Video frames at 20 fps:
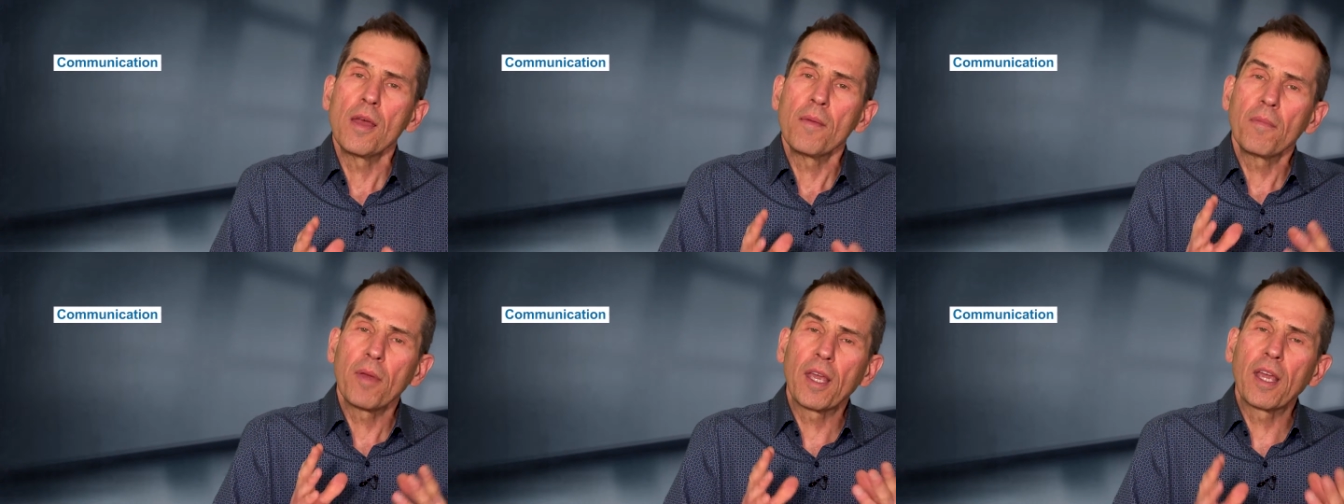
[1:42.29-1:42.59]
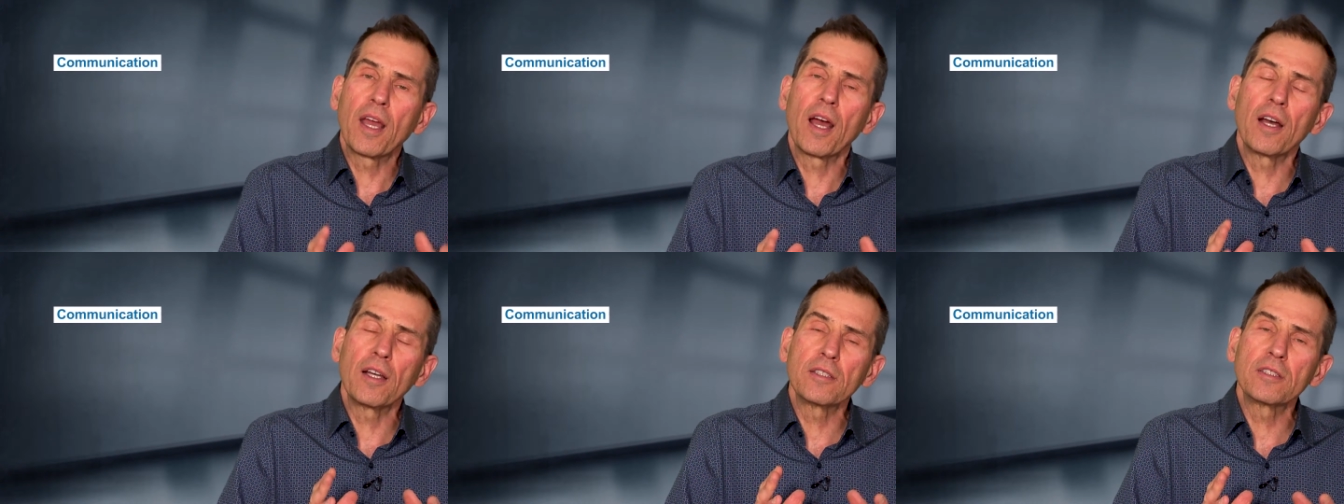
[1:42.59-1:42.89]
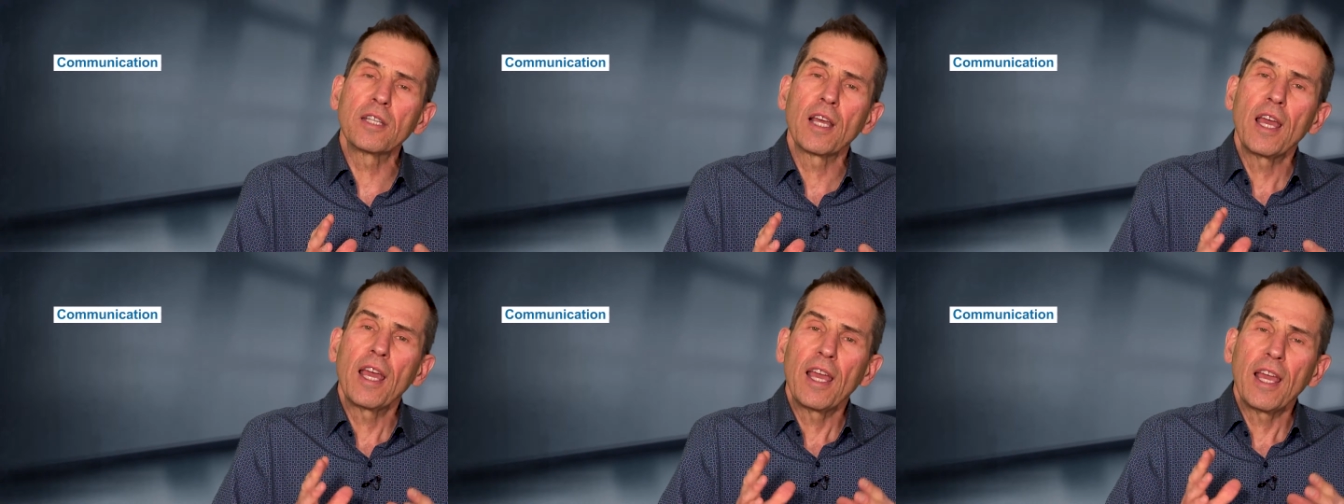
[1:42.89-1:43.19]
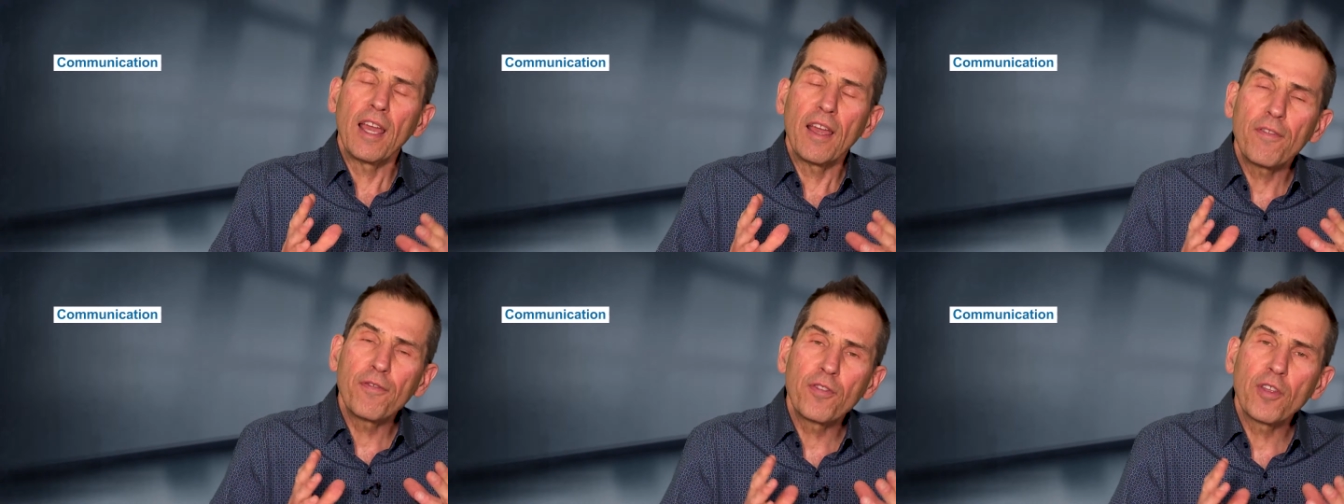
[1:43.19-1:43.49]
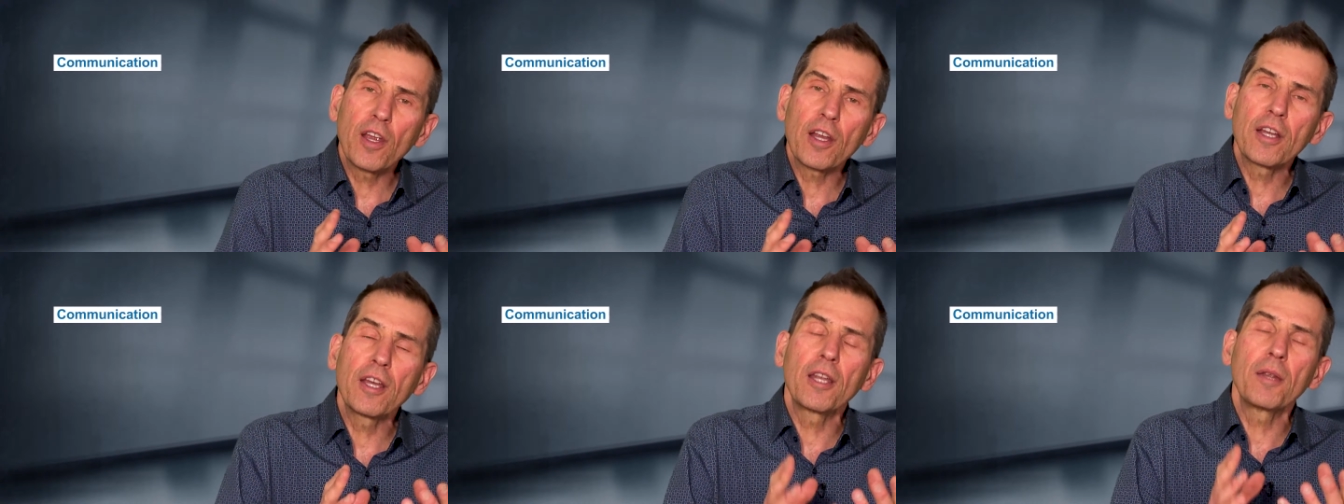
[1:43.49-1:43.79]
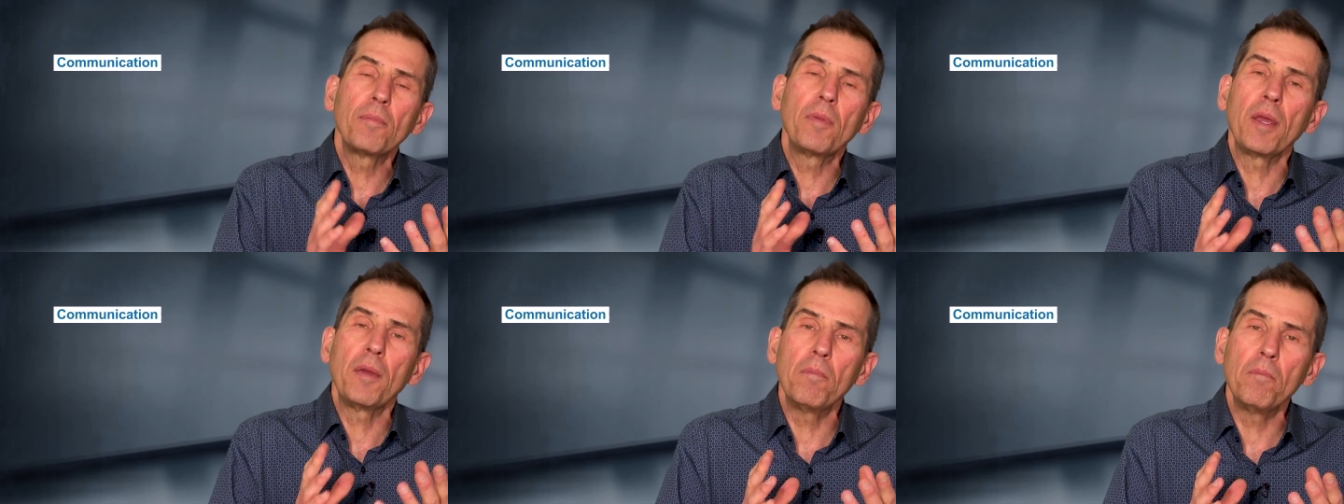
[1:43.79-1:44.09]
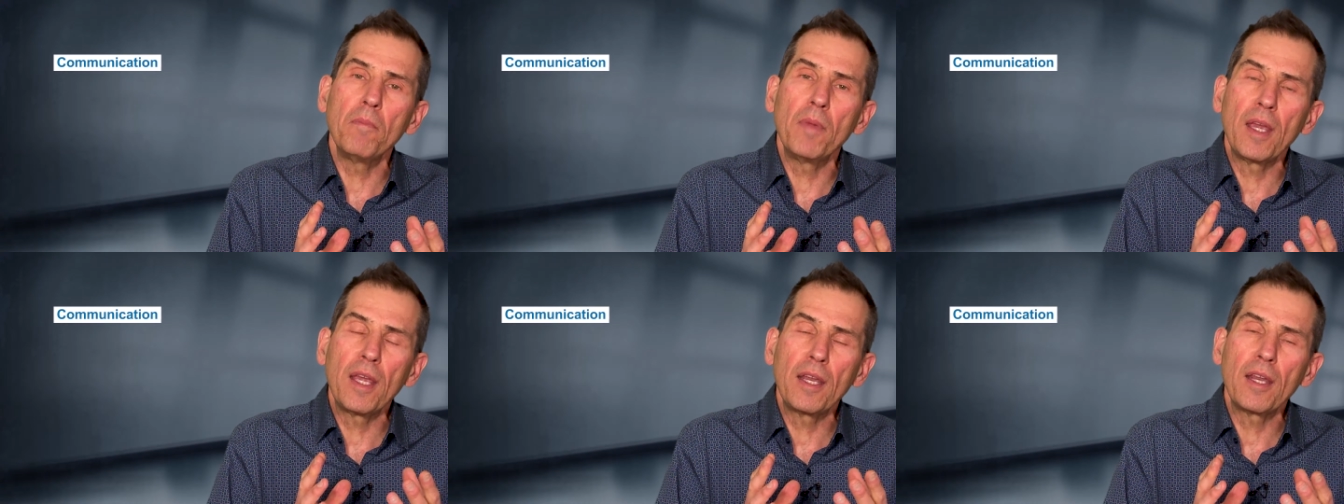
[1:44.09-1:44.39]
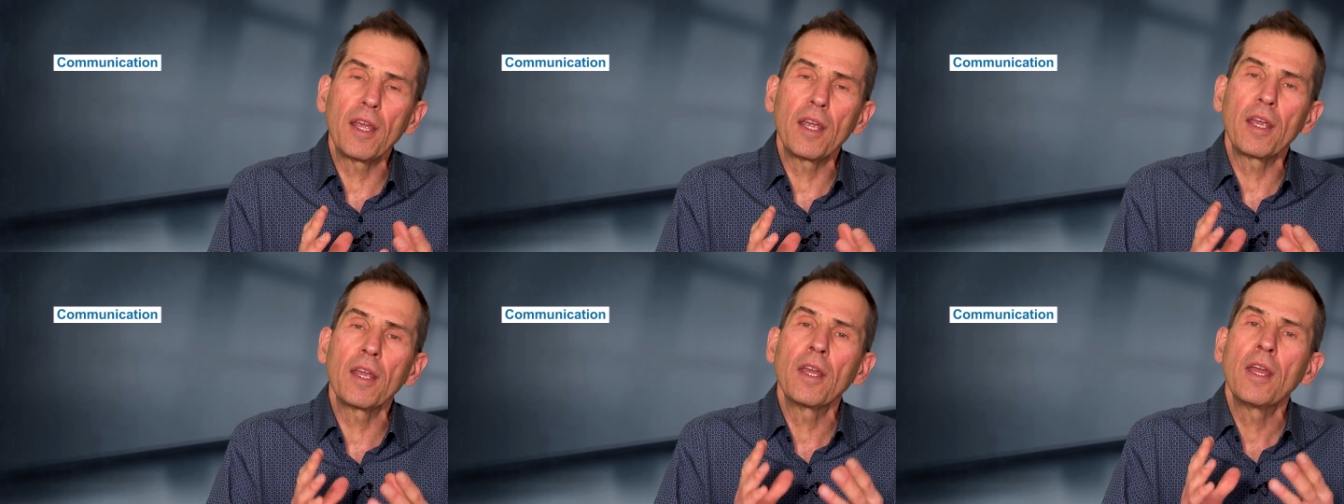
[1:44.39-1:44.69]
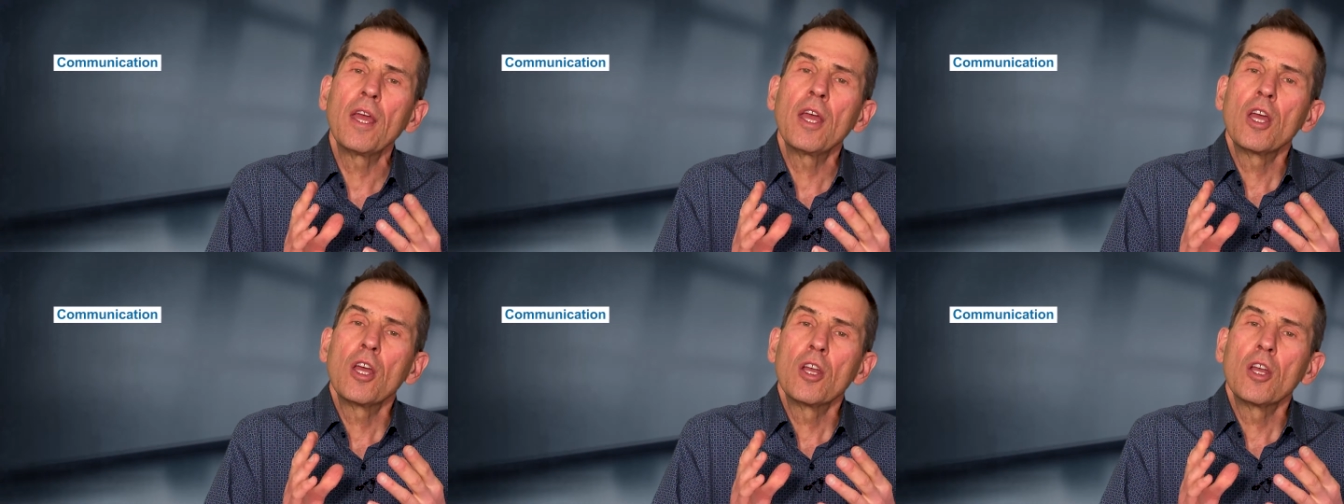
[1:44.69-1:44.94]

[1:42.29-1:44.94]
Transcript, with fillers: Because if they're going to be meeting